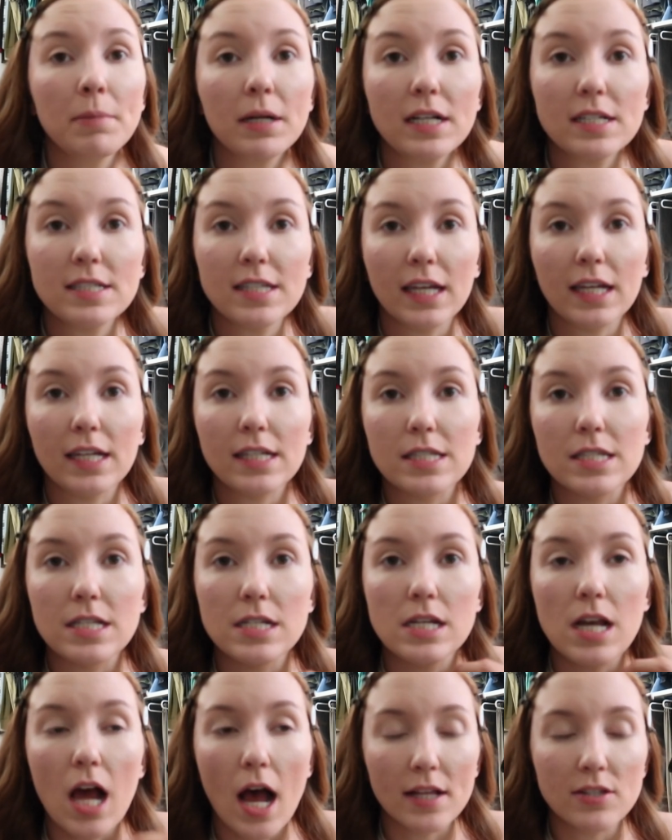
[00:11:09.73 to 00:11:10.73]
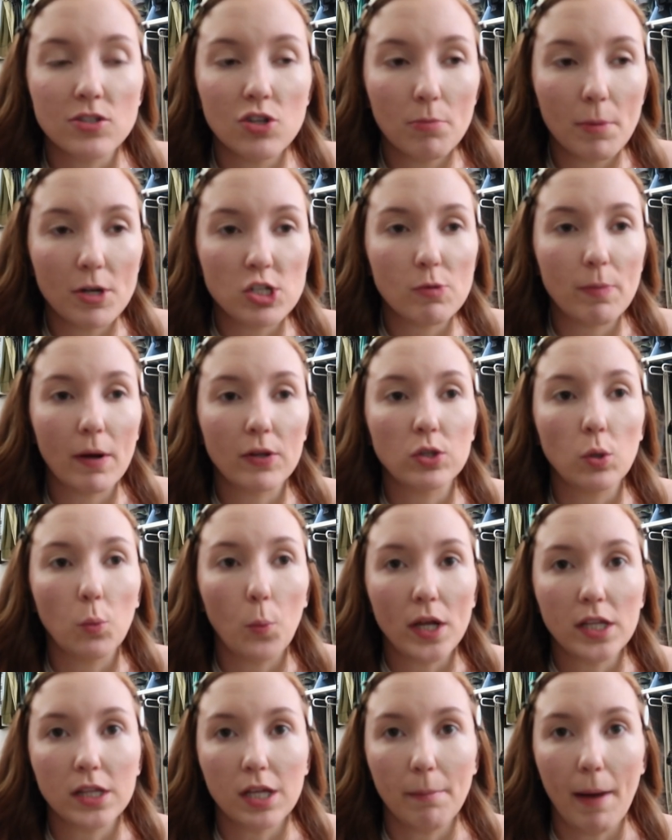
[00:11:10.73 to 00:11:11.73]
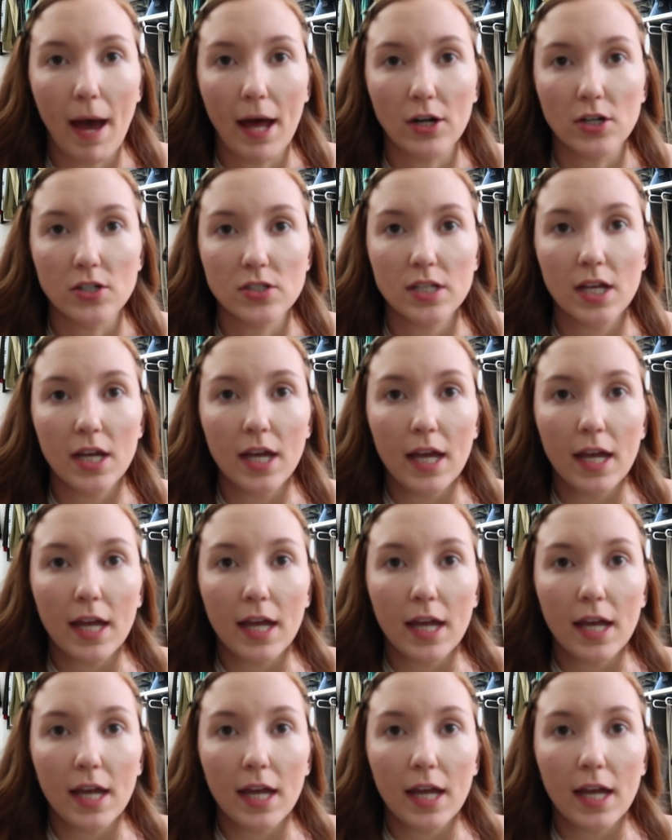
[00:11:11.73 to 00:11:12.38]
because like it's not so much about the weight that matters.